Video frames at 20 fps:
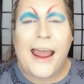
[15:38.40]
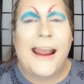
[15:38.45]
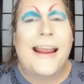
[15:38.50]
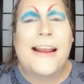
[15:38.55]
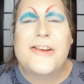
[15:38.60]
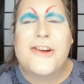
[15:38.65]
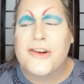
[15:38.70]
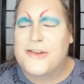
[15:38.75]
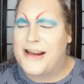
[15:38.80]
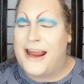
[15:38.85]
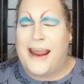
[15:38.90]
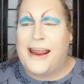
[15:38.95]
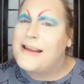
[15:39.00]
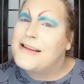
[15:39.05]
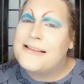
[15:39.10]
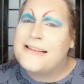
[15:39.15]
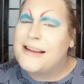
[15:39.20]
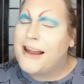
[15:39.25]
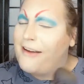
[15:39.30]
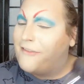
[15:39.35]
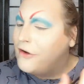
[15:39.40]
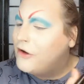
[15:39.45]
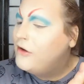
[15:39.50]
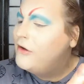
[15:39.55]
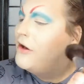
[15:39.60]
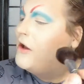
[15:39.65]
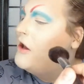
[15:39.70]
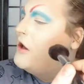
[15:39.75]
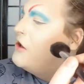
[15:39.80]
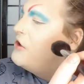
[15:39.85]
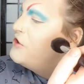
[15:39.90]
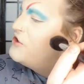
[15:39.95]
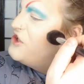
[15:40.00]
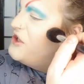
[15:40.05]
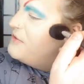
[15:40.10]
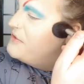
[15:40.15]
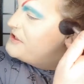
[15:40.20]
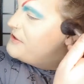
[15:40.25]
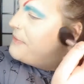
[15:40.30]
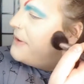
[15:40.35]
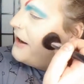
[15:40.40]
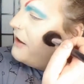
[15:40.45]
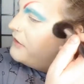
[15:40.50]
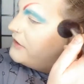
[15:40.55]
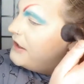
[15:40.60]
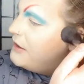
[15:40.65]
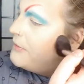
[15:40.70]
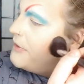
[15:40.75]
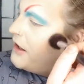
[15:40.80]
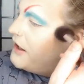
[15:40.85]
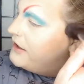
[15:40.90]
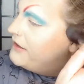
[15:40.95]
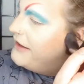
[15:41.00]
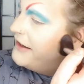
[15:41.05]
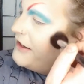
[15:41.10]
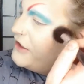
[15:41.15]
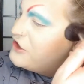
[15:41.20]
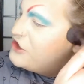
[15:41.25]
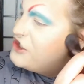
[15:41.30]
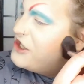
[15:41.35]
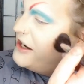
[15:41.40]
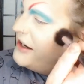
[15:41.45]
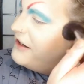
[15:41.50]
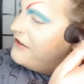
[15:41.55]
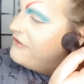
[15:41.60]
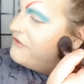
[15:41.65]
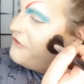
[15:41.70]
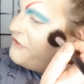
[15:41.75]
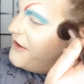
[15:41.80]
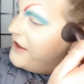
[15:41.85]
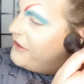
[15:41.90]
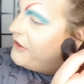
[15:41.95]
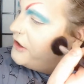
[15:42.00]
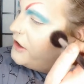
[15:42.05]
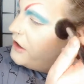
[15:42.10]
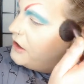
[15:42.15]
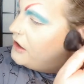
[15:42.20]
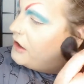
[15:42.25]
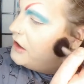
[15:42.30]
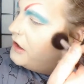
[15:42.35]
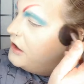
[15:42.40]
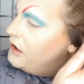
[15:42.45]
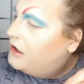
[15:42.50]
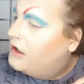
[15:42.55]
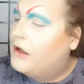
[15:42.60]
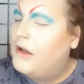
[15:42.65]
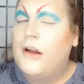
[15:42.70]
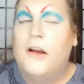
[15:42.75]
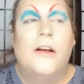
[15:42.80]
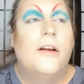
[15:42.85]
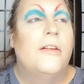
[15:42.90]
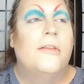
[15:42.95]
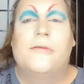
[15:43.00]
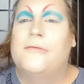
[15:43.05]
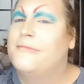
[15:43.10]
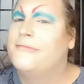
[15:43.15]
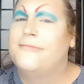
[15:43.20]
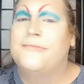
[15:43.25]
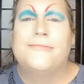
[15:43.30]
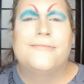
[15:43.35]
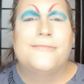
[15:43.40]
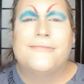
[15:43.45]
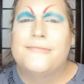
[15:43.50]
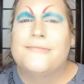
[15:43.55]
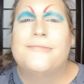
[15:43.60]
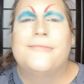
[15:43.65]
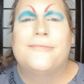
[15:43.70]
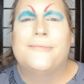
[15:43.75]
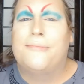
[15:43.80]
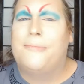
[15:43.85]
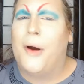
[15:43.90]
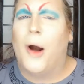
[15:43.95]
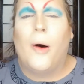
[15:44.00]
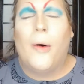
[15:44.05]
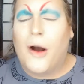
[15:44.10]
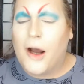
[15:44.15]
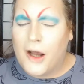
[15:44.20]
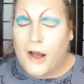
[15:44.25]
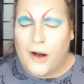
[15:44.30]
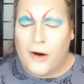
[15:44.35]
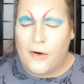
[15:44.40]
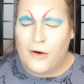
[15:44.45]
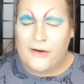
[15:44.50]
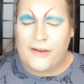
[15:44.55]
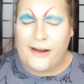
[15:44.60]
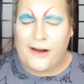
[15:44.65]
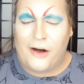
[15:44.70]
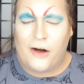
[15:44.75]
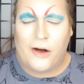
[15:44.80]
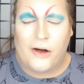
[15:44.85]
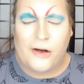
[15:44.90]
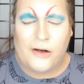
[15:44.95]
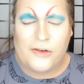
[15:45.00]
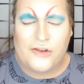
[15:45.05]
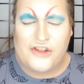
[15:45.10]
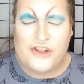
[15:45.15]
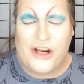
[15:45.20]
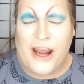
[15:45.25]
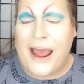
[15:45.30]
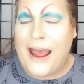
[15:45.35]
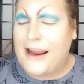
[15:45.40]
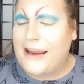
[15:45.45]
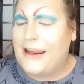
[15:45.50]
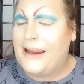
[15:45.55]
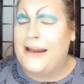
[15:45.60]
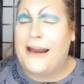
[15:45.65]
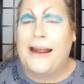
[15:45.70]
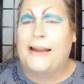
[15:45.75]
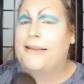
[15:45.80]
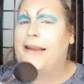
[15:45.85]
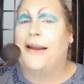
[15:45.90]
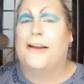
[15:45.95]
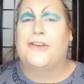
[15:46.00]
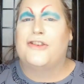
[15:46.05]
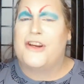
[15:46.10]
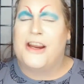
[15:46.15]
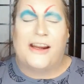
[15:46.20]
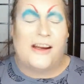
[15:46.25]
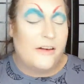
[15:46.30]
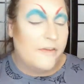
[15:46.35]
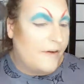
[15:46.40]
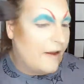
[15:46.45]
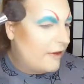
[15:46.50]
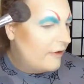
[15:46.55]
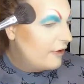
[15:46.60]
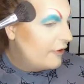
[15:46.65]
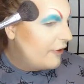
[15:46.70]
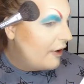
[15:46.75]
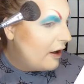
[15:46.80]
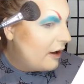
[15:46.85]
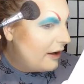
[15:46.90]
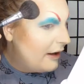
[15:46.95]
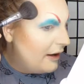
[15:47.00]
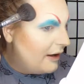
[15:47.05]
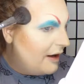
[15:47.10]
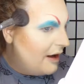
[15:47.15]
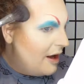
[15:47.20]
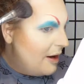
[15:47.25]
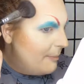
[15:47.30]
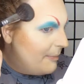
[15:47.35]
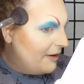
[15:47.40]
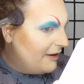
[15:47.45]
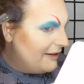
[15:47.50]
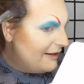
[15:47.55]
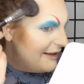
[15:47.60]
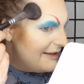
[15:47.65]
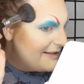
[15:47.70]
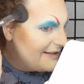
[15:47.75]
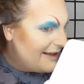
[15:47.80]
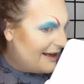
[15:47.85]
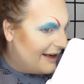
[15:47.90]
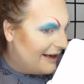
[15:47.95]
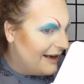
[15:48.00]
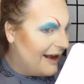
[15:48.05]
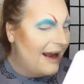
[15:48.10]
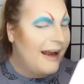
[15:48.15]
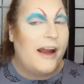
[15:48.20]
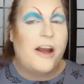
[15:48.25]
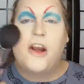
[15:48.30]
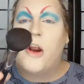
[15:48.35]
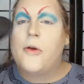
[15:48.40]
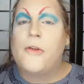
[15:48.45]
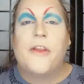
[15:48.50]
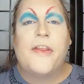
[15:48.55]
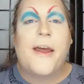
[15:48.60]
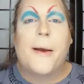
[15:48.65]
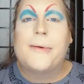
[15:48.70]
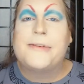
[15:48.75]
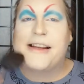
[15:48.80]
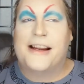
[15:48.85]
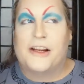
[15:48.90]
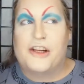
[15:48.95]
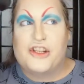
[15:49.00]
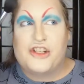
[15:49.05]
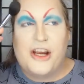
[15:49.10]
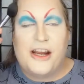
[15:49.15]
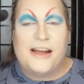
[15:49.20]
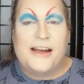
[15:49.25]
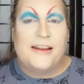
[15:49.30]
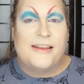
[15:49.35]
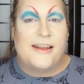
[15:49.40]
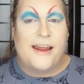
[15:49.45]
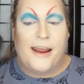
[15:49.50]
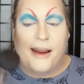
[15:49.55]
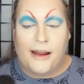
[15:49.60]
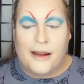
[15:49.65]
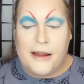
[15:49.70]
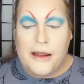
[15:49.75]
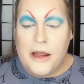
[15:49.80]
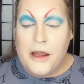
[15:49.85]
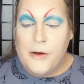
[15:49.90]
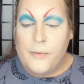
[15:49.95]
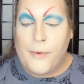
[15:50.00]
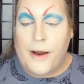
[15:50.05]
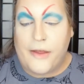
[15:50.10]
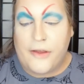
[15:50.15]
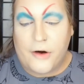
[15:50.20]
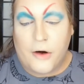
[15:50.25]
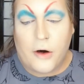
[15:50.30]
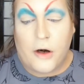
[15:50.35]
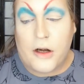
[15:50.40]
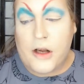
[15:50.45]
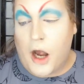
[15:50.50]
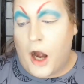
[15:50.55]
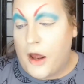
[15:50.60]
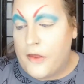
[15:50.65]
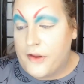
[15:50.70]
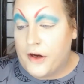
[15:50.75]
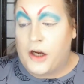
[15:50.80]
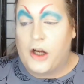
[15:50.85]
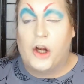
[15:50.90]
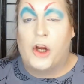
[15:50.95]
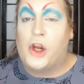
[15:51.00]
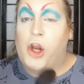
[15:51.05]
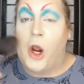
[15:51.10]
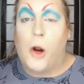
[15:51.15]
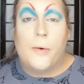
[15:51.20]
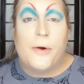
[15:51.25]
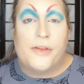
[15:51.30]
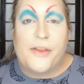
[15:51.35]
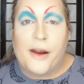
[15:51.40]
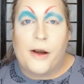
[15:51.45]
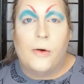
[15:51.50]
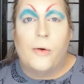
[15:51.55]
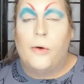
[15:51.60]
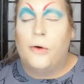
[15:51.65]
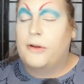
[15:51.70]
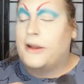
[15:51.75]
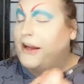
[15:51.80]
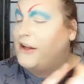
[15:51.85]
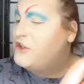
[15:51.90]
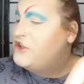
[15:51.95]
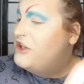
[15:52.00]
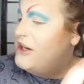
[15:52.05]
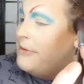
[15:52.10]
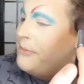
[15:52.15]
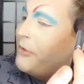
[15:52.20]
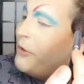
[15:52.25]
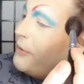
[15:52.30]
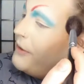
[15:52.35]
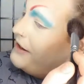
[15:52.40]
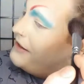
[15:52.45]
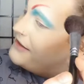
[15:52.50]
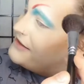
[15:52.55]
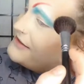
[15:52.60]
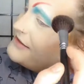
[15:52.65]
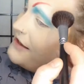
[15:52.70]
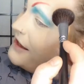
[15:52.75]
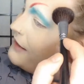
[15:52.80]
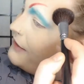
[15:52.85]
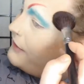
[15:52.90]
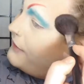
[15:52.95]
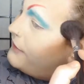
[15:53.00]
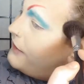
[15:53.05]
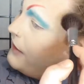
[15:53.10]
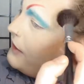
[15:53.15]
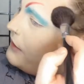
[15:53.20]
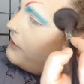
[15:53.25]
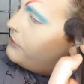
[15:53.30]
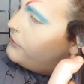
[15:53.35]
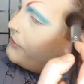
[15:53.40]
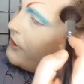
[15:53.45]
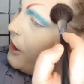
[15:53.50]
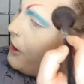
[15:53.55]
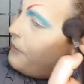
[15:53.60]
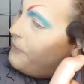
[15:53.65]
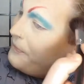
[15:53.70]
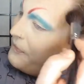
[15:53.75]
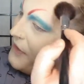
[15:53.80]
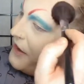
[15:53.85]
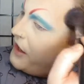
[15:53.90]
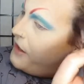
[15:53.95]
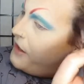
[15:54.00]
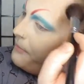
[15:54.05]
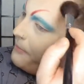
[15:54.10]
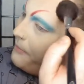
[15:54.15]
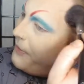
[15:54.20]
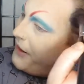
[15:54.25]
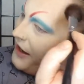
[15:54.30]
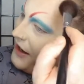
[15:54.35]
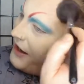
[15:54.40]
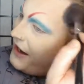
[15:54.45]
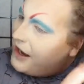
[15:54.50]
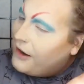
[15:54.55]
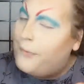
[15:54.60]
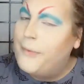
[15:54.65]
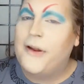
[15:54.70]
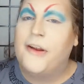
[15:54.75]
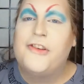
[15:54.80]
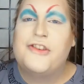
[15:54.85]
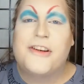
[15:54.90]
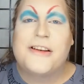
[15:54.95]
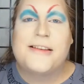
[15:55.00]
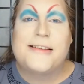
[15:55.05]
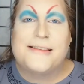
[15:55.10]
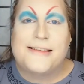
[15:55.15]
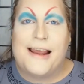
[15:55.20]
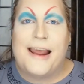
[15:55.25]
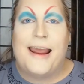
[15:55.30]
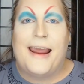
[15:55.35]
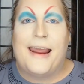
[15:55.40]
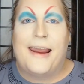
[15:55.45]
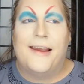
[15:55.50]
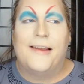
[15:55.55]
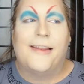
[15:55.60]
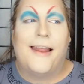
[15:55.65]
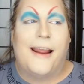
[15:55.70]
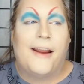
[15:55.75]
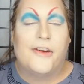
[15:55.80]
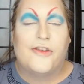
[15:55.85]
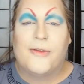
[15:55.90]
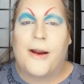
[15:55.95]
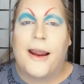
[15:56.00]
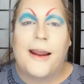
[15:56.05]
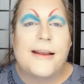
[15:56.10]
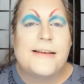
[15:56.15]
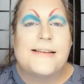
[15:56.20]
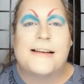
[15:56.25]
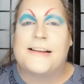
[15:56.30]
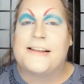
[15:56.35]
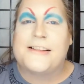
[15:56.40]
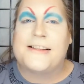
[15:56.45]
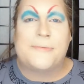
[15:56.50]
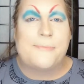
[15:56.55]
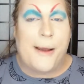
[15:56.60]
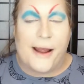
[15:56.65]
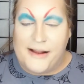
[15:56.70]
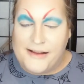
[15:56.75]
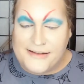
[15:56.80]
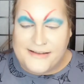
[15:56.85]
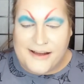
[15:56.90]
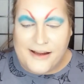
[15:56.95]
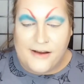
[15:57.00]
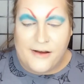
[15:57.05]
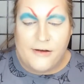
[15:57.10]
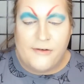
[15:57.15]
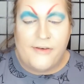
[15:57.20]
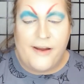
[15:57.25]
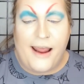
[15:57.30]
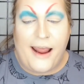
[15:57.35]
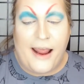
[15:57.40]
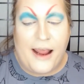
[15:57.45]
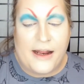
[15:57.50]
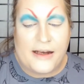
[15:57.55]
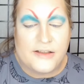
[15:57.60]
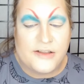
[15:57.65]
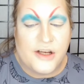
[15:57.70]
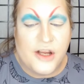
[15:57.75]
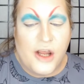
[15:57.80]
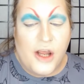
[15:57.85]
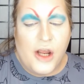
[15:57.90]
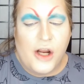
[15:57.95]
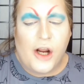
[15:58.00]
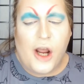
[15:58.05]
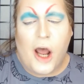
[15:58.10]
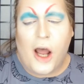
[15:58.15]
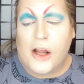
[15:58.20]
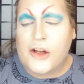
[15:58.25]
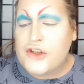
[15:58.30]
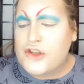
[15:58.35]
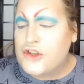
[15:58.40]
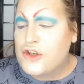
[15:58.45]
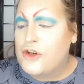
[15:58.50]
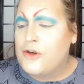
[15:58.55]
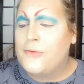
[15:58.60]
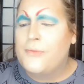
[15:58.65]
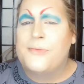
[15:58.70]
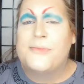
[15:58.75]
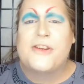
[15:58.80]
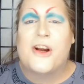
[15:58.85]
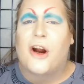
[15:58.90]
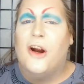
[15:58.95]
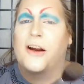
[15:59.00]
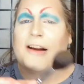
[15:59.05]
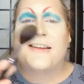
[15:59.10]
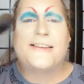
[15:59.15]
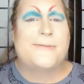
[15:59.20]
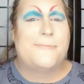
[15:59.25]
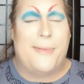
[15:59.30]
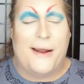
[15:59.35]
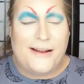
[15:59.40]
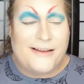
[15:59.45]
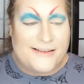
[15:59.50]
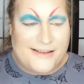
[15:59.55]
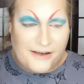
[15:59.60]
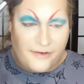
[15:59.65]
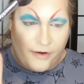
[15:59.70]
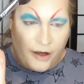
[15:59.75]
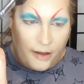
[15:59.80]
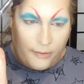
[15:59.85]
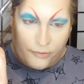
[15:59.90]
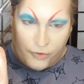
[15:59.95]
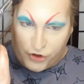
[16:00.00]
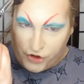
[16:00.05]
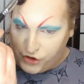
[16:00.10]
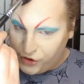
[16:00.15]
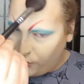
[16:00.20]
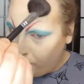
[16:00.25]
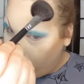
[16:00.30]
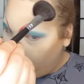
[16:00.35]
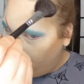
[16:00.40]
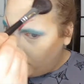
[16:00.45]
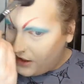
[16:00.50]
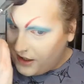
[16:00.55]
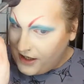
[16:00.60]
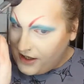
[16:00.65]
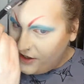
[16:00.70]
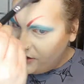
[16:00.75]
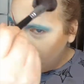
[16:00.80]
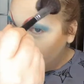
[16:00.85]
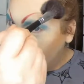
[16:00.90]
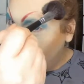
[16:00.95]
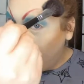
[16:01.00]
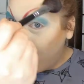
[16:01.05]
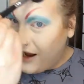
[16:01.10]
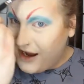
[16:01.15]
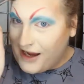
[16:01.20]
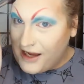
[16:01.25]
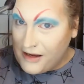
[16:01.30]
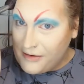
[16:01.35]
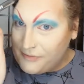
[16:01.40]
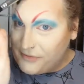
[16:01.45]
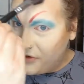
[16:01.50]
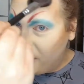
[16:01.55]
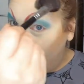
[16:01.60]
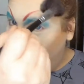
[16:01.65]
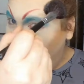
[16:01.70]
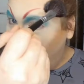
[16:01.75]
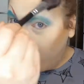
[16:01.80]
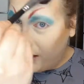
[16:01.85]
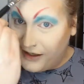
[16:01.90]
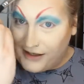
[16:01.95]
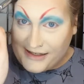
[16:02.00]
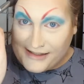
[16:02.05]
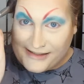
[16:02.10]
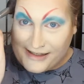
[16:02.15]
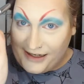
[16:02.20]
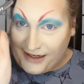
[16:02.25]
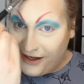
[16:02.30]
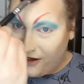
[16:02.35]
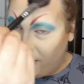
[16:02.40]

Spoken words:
guess her taste level. She was apparently wearing, like, a chicken feather boa, or, like, her jacket had, like, chicken feathers on it. But listen, and I know that that was, like, a shady thing, whether or not they're gonna go with that whole, like, cheap queen aesthetic, I don't know. But I will just say, like, drag is expensive, and costumes are expensive, I'm sure. So I am not gonna sit